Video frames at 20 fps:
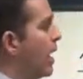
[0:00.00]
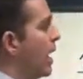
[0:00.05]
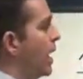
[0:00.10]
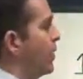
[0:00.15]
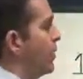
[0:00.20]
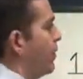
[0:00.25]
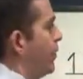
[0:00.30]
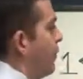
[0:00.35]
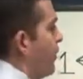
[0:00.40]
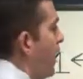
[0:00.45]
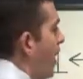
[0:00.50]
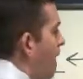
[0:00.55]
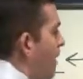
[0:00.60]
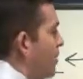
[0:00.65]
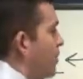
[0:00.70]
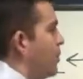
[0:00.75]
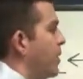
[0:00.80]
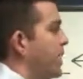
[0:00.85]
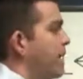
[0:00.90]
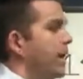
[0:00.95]
and
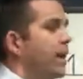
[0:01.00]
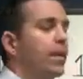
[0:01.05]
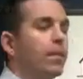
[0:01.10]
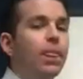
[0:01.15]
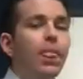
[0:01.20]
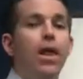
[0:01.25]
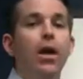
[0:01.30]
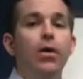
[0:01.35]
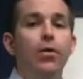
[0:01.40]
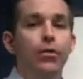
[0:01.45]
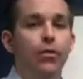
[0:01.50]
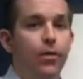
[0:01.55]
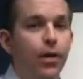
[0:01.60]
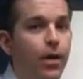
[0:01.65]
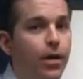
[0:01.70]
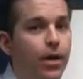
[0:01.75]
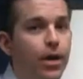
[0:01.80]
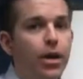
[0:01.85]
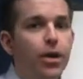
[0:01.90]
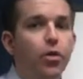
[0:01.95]
5 being
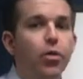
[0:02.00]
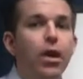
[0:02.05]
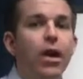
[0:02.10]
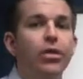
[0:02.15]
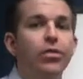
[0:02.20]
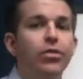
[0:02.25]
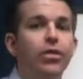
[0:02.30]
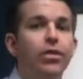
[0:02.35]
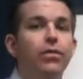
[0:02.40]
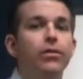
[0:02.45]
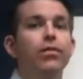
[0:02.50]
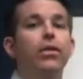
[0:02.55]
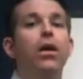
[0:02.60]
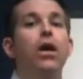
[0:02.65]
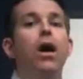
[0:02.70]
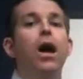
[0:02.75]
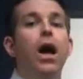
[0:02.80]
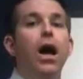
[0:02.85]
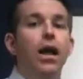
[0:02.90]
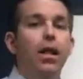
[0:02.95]
very aggressive,
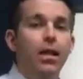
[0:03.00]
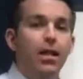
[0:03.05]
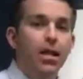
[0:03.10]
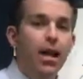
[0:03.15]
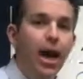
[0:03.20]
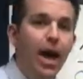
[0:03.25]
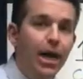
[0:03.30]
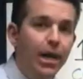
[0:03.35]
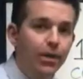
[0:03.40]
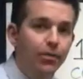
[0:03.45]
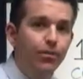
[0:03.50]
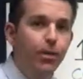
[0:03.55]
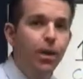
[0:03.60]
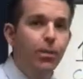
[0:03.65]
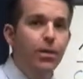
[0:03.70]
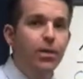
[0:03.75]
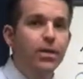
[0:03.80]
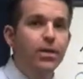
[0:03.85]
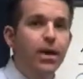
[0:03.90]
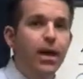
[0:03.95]
a lot of
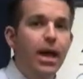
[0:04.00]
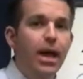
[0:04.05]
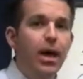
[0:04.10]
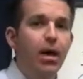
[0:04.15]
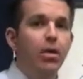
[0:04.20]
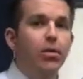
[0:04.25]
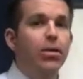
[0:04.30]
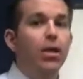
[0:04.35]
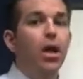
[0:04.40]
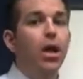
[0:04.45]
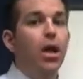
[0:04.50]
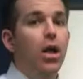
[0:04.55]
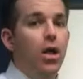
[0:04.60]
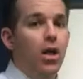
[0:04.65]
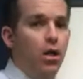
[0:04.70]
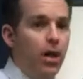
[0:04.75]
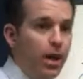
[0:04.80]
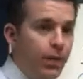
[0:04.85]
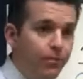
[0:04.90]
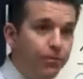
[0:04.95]
up and down,
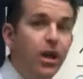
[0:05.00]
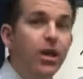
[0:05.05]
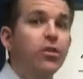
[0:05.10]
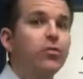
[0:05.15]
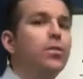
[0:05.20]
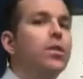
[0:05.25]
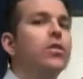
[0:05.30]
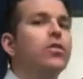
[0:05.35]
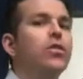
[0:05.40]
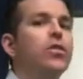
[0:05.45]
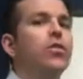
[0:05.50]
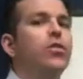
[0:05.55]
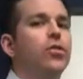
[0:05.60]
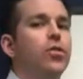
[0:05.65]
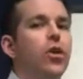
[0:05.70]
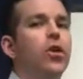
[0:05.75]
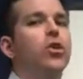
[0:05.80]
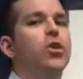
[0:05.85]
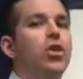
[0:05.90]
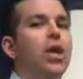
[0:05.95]
investments
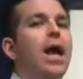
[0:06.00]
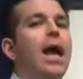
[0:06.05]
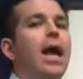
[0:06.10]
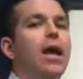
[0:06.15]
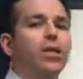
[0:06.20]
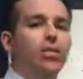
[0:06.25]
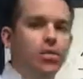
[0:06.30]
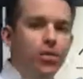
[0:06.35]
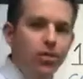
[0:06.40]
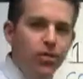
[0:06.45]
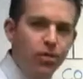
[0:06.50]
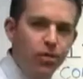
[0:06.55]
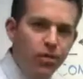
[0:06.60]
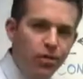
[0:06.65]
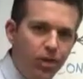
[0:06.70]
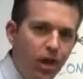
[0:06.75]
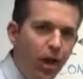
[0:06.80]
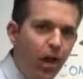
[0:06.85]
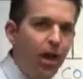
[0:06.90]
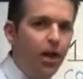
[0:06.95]
such as
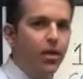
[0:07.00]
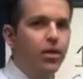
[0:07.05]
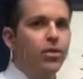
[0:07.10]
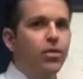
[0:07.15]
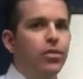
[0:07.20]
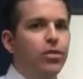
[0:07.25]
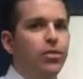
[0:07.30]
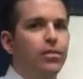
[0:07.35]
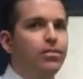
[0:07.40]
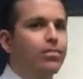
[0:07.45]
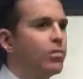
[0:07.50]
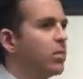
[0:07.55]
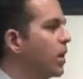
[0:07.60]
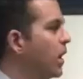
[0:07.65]
stocks.